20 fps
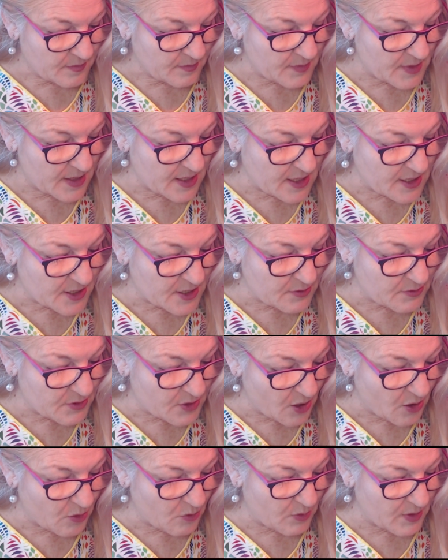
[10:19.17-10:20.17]
because you
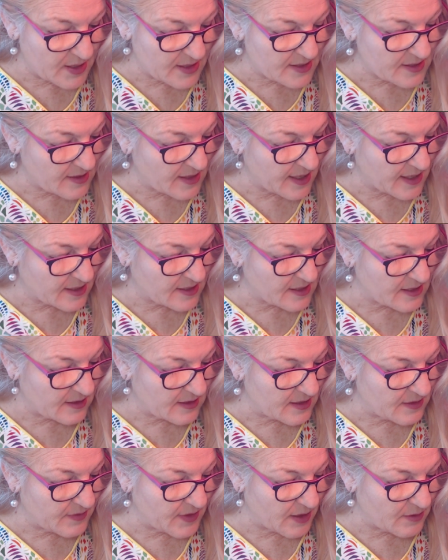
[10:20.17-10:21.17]
know what it's like to
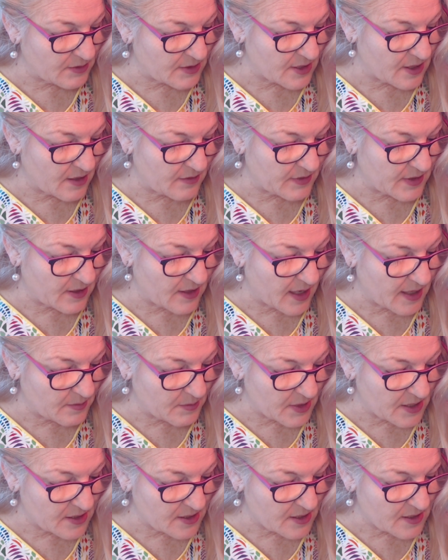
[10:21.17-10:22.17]
live out of
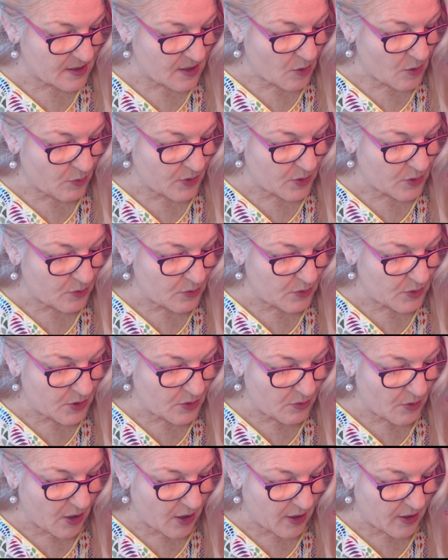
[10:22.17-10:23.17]
alignment with who
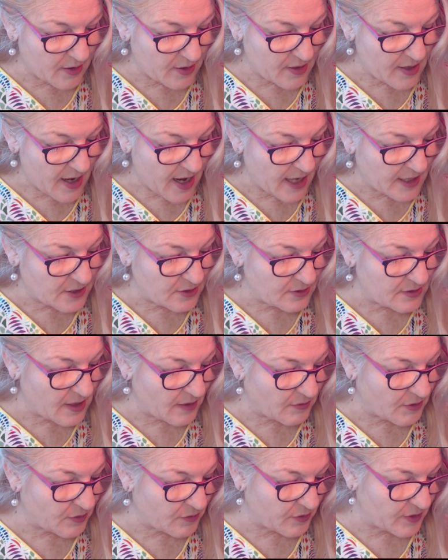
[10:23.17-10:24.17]
you are, and you'll
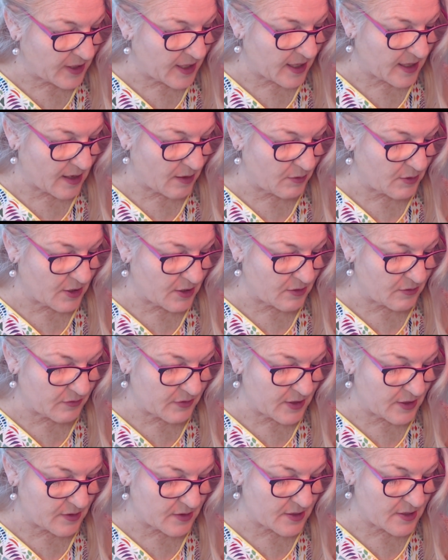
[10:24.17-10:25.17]
never forget how good it
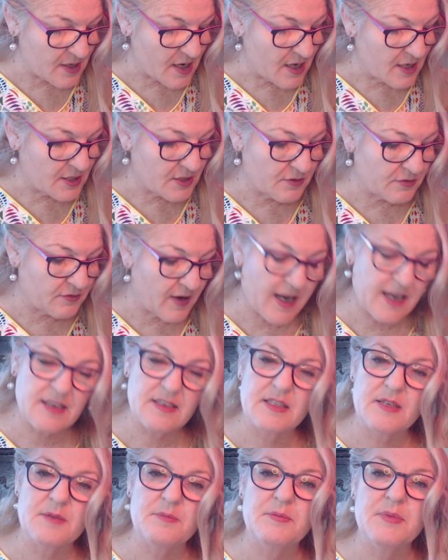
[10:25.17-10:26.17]
feels to
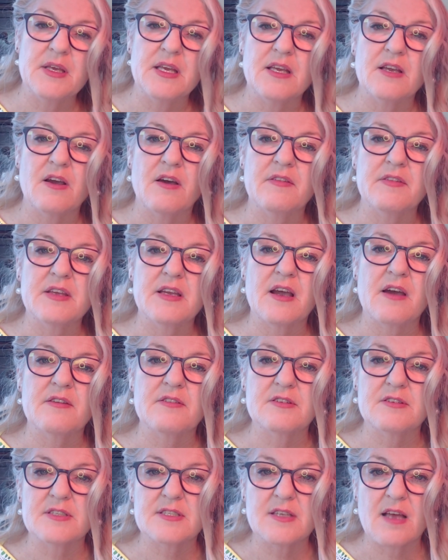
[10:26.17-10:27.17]
finally be on the
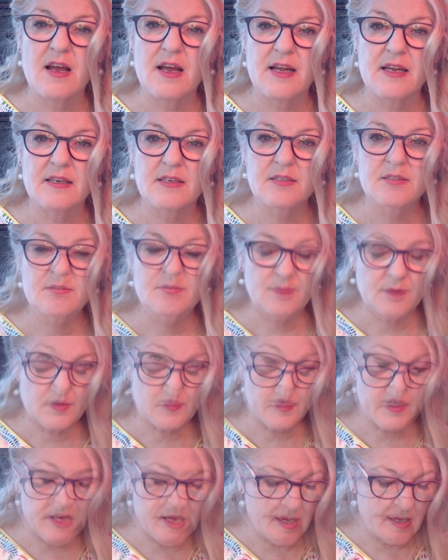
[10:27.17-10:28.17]
other side. When
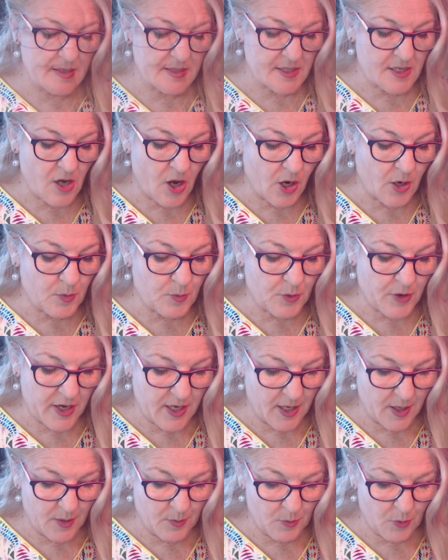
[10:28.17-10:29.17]
we hit our
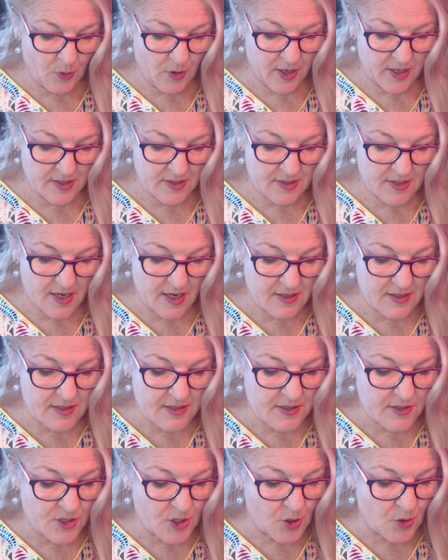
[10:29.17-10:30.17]
breaking point and
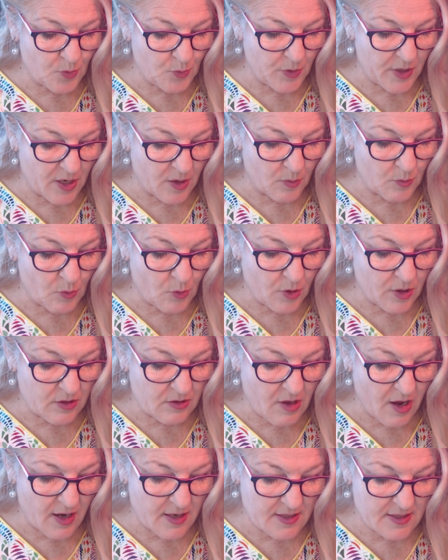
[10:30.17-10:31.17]
assume we are more
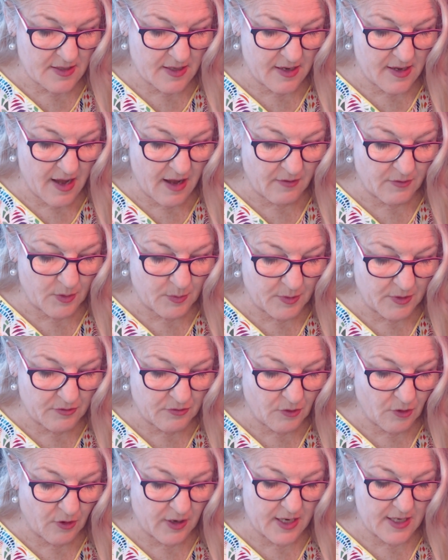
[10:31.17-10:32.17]
lost than ever
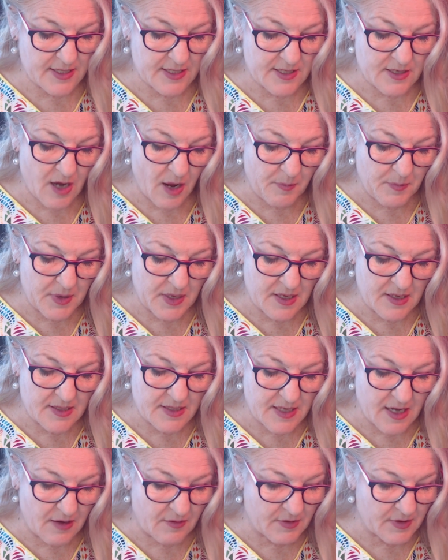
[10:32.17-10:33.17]
before, it's not because
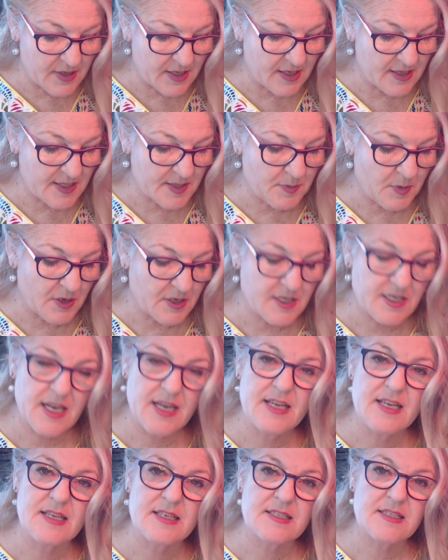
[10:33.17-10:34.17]
everything has
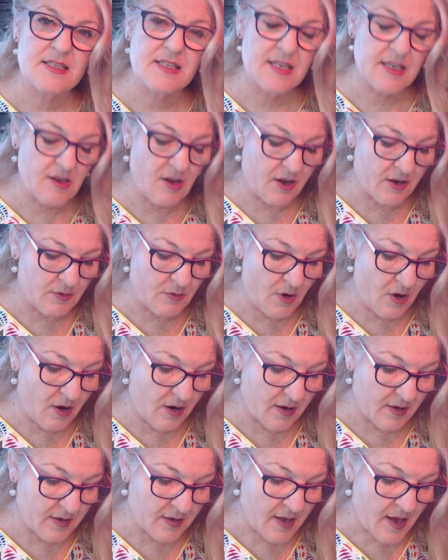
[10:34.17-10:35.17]
spontaneously gone
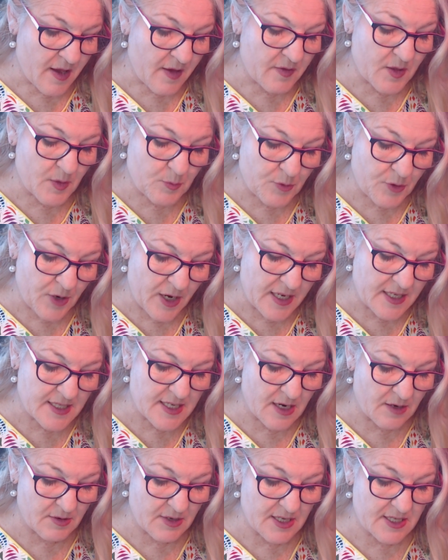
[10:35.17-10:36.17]
wrong. The
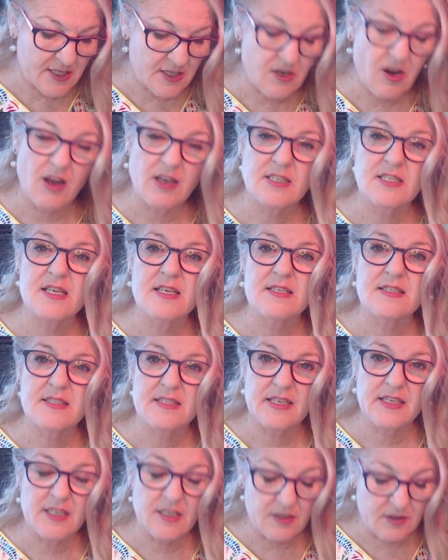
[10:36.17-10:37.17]
breakdown is not a
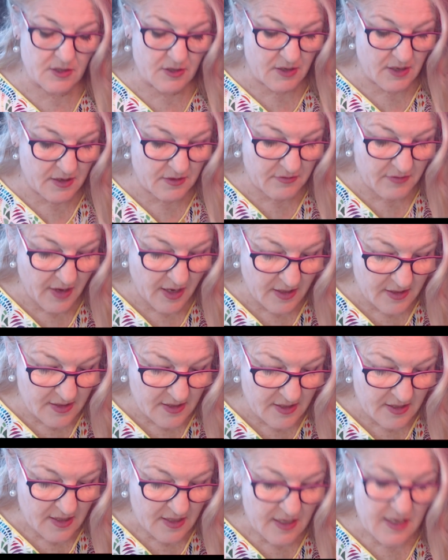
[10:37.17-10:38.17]
singular
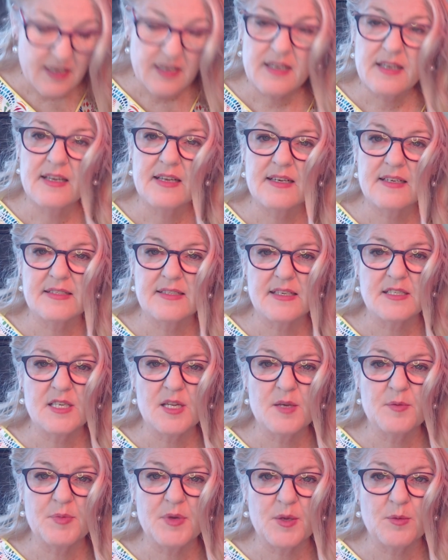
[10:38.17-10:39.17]
event. It is a
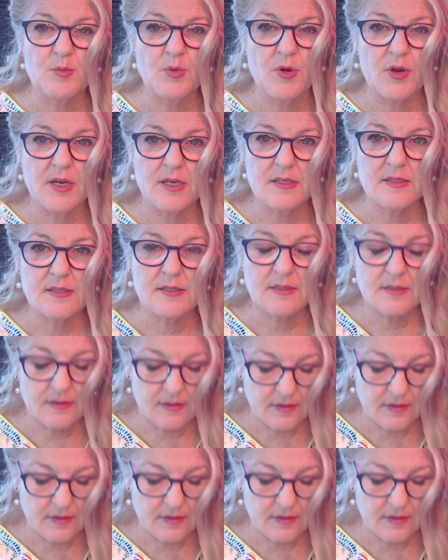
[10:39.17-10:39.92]
tipping point.